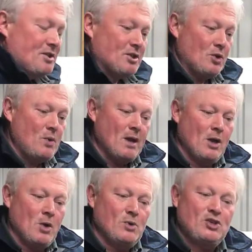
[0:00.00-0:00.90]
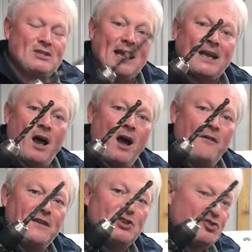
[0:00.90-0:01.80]
to do is just take a
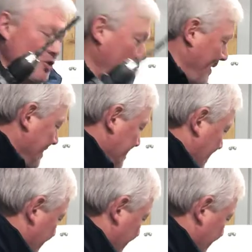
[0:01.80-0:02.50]
half inch drill bit,